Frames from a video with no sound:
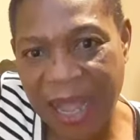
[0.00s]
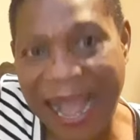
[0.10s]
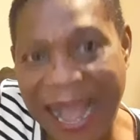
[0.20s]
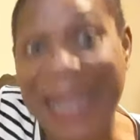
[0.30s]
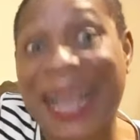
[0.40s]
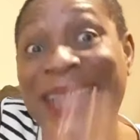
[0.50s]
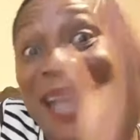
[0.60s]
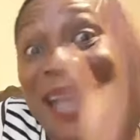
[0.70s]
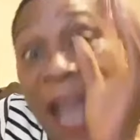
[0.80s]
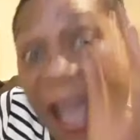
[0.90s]
I get
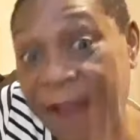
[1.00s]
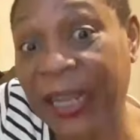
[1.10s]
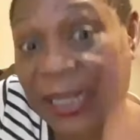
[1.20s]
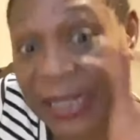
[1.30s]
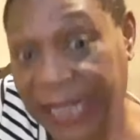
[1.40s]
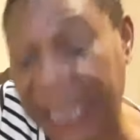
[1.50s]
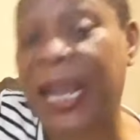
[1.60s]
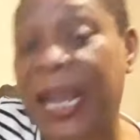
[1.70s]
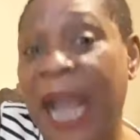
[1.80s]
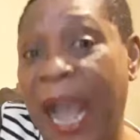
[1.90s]

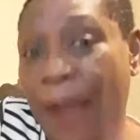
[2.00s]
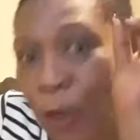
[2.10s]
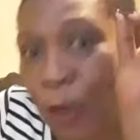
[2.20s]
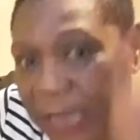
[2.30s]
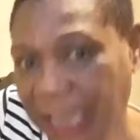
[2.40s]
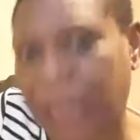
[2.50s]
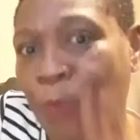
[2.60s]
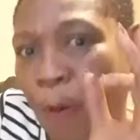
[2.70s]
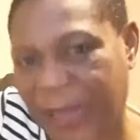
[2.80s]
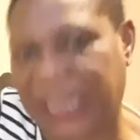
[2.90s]
everything about
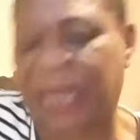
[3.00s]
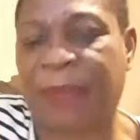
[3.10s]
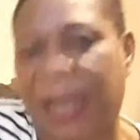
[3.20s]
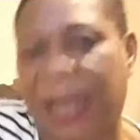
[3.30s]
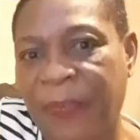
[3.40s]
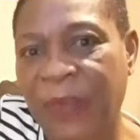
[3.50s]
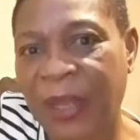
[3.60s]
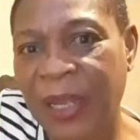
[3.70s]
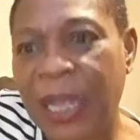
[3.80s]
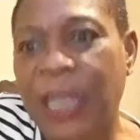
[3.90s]
Desmond Pessima.
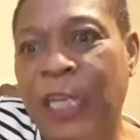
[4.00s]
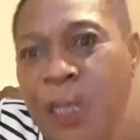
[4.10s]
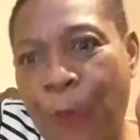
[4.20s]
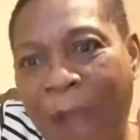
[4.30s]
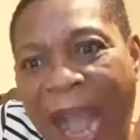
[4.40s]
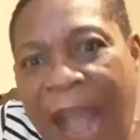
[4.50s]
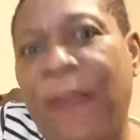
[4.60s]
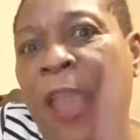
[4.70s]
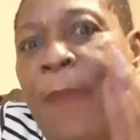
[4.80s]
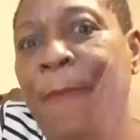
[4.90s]
The
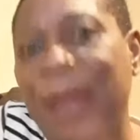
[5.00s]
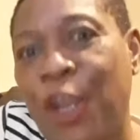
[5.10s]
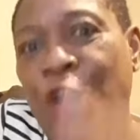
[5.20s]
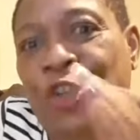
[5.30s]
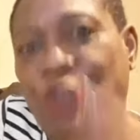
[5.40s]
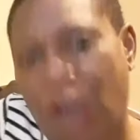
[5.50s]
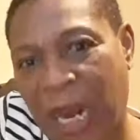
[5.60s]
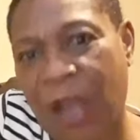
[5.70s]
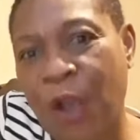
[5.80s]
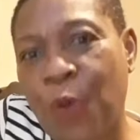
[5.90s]

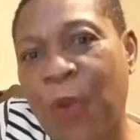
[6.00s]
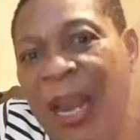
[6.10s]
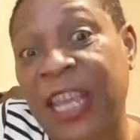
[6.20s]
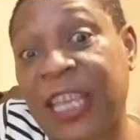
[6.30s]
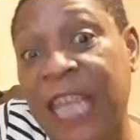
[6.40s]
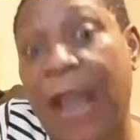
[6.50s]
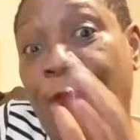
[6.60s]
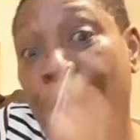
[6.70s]
$500,000 where they give for